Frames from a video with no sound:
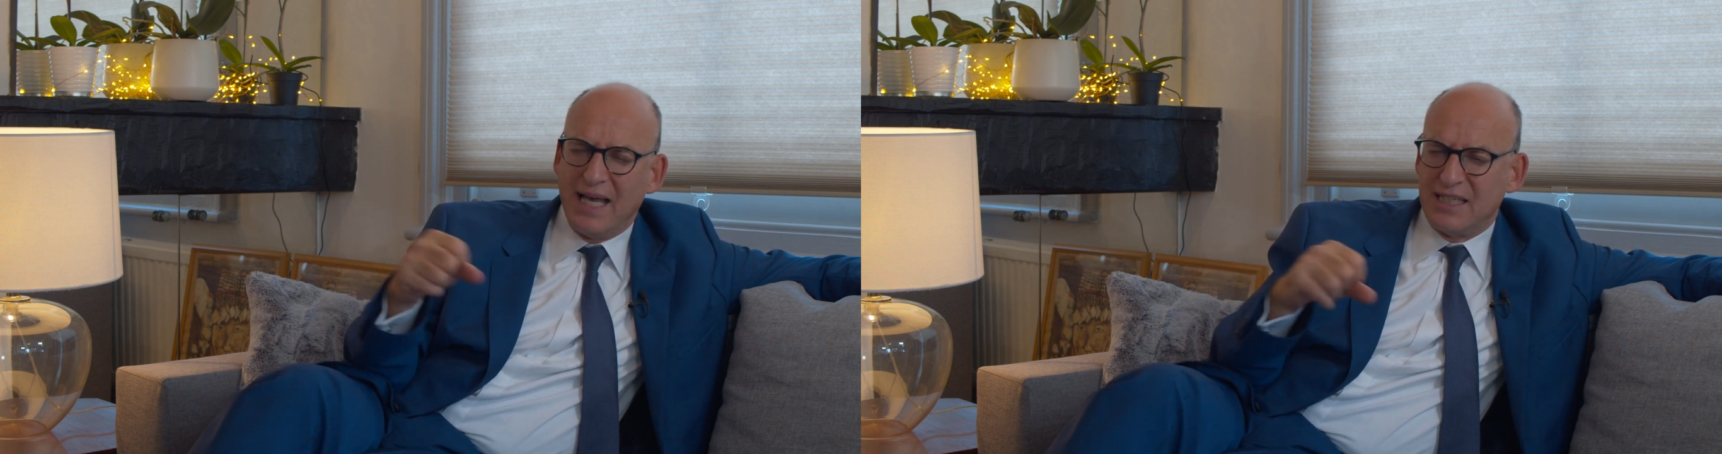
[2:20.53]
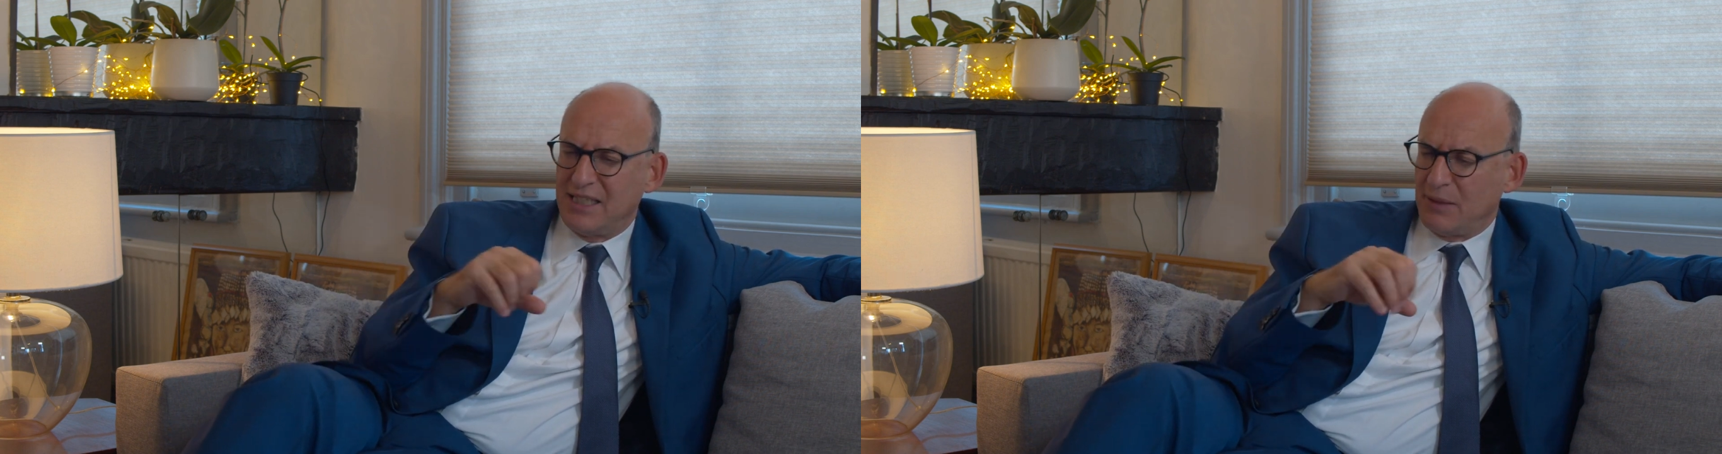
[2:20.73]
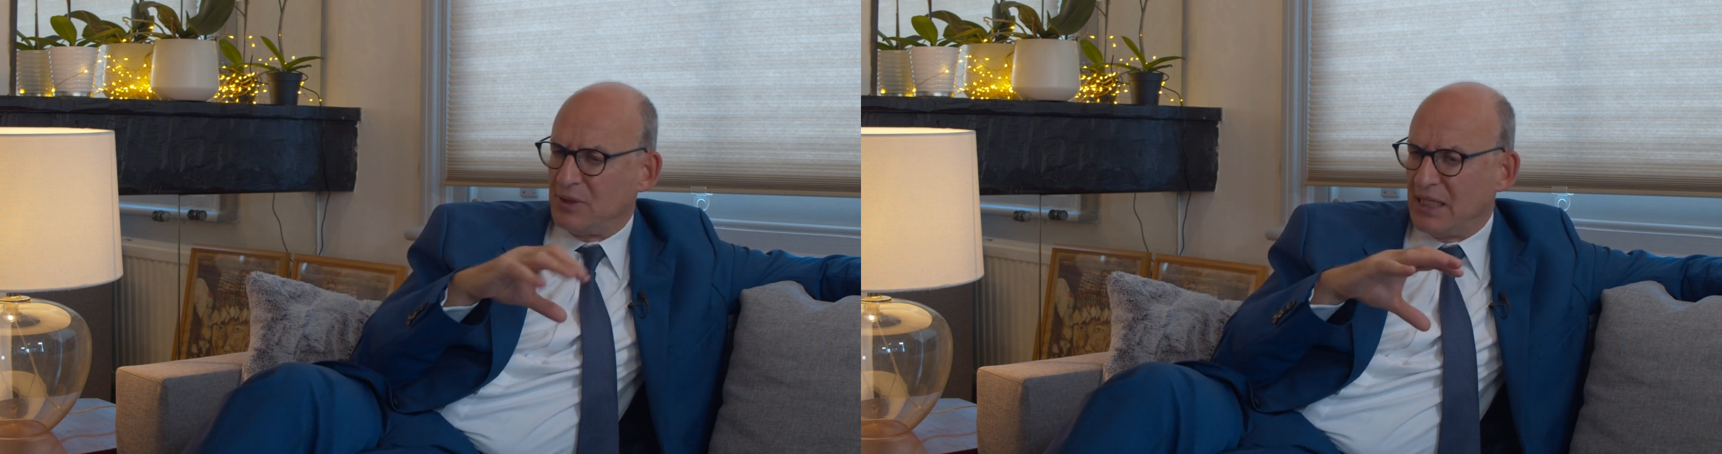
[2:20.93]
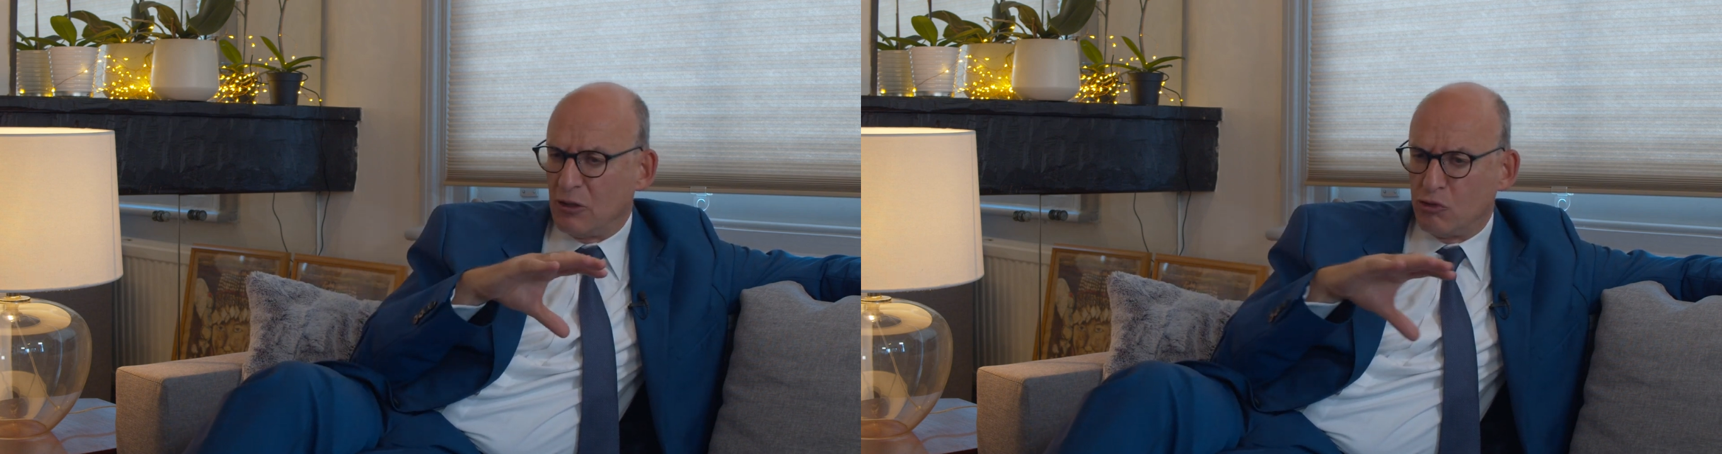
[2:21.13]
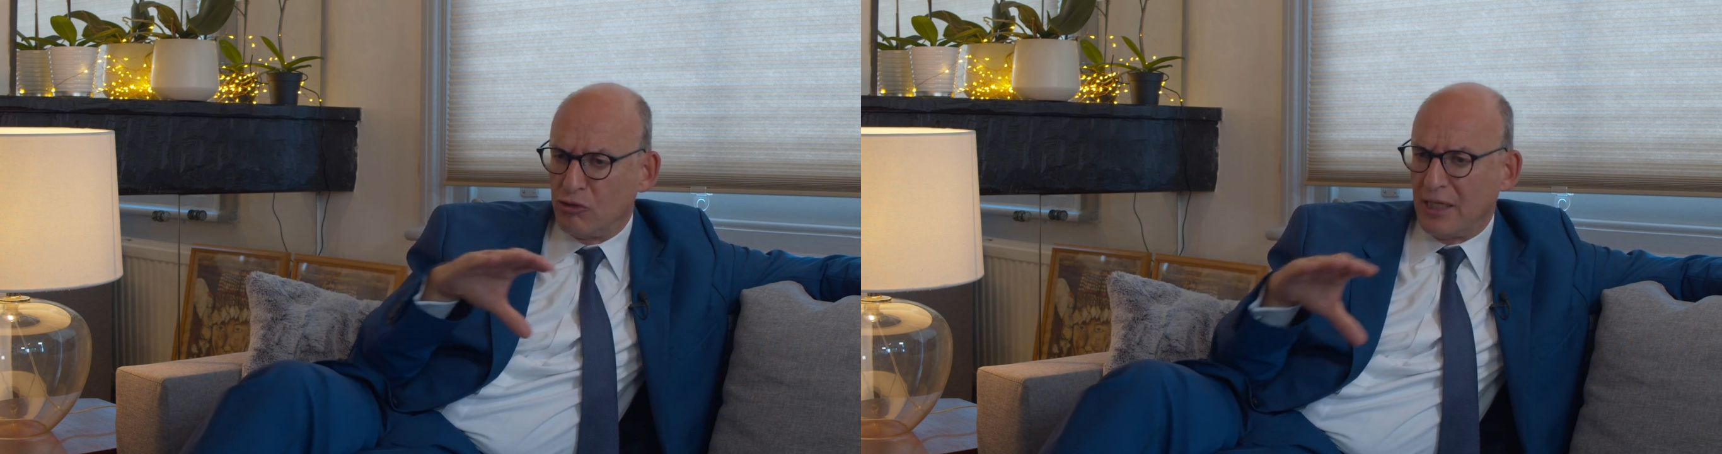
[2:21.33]
except in
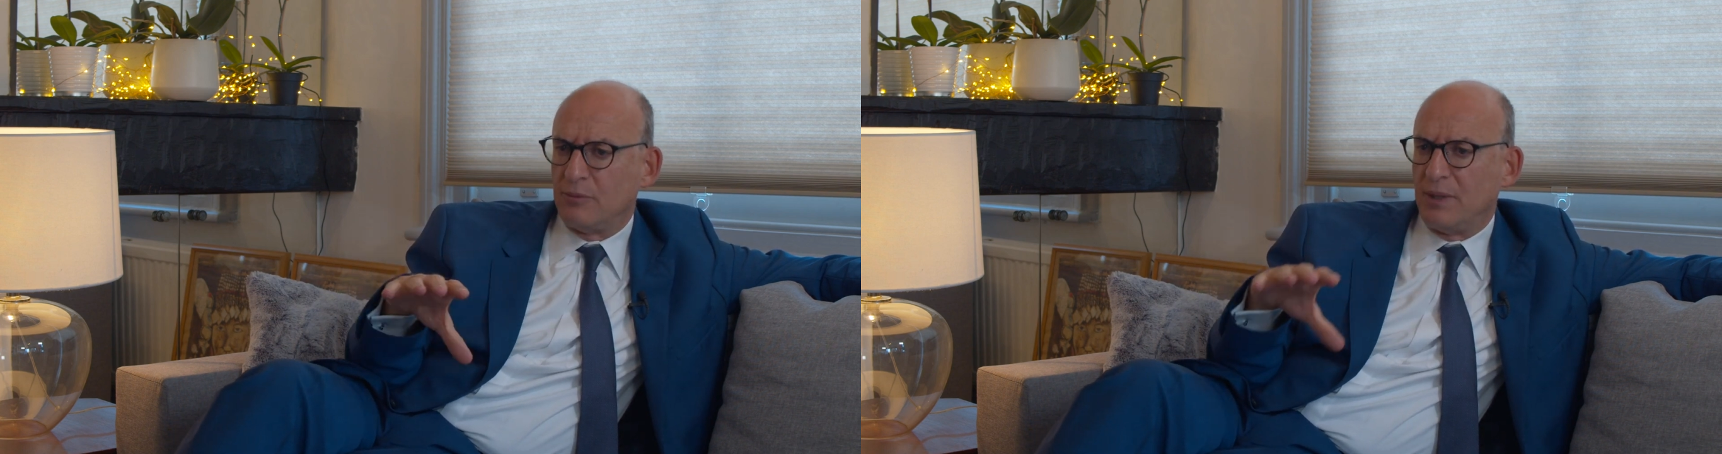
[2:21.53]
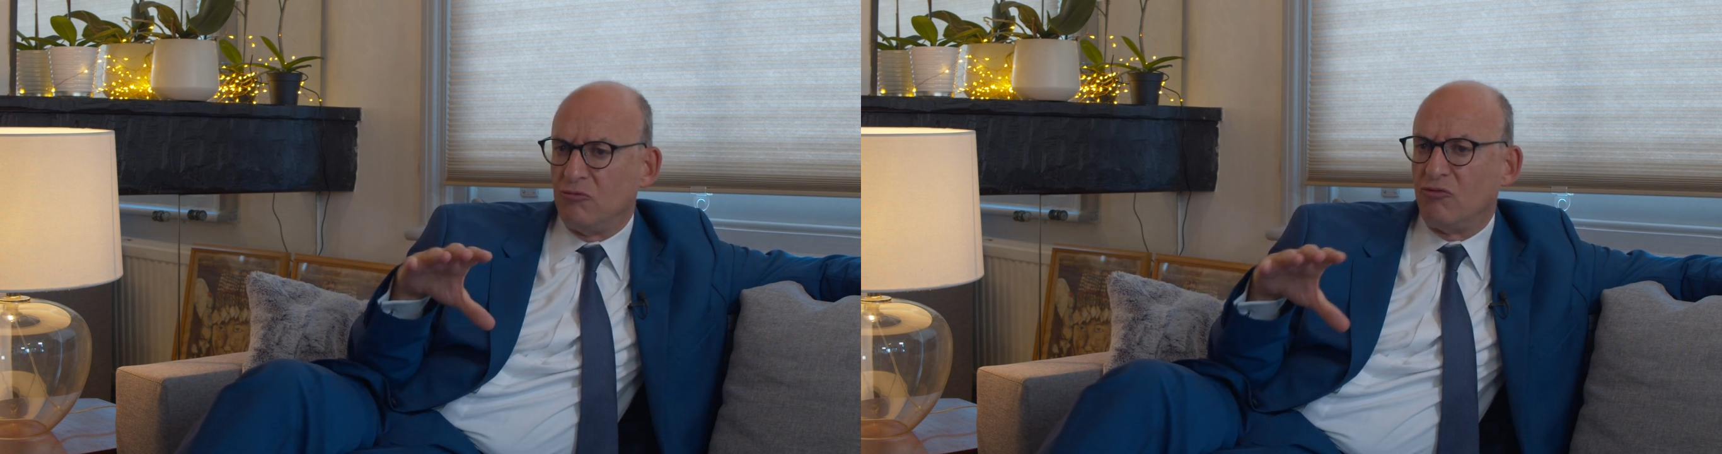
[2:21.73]
incredibly